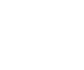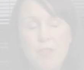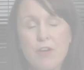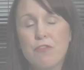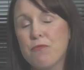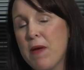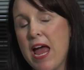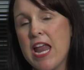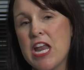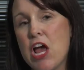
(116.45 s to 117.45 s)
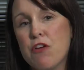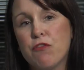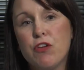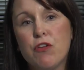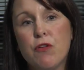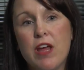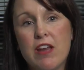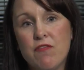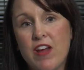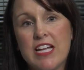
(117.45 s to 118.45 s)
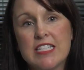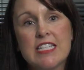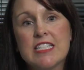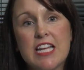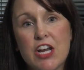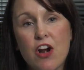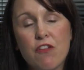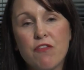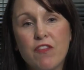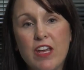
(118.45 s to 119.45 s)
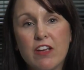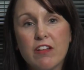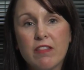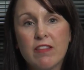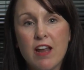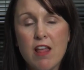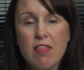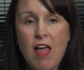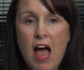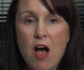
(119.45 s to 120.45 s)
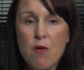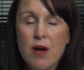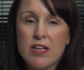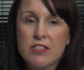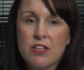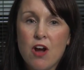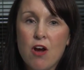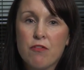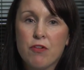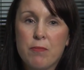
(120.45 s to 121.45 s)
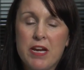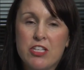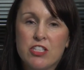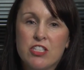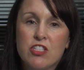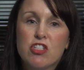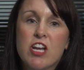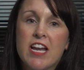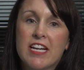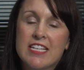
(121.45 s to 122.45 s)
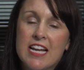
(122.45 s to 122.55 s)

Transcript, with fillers: There have been a few advances in our field that allow us to offer patients genetic